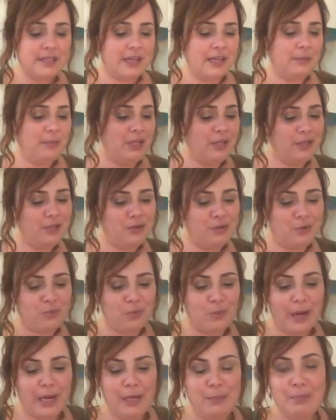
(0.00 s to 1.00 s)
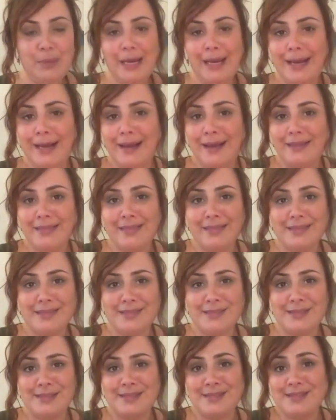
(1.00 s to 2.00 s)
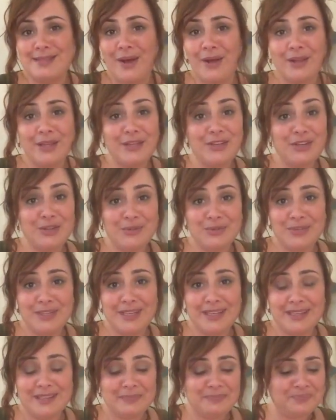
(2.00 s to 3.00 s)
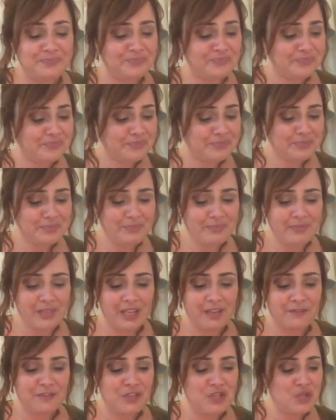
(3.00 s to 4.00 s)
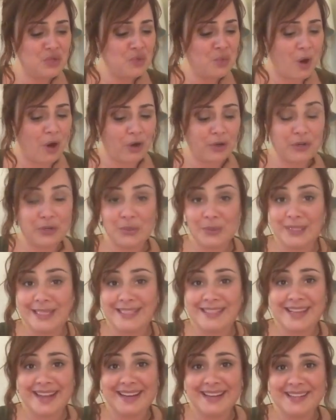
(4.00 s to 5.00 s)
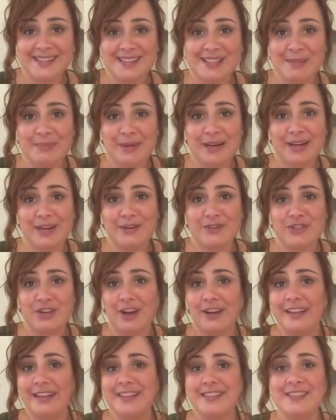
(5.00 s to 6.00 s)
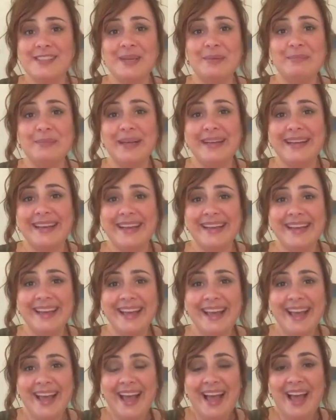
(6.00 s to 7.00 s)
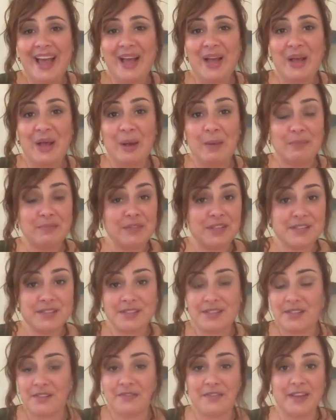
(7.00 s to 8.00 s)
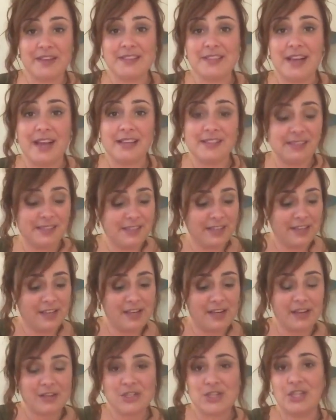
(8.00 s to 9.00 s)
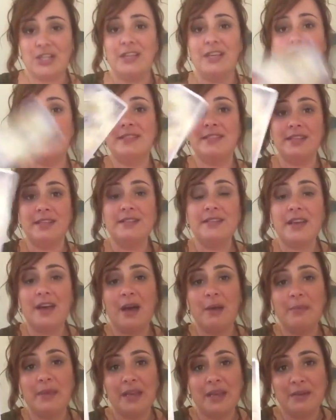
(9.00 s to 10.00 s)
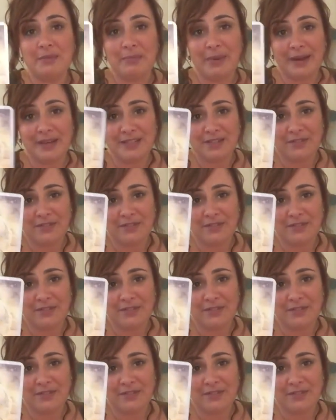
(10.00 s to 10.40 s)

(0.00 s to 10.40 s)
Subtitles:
timing, your right path. This is a solid union. If you are newly dating somebody, you're talking to somebody, this is a fantastic connection. It did come in by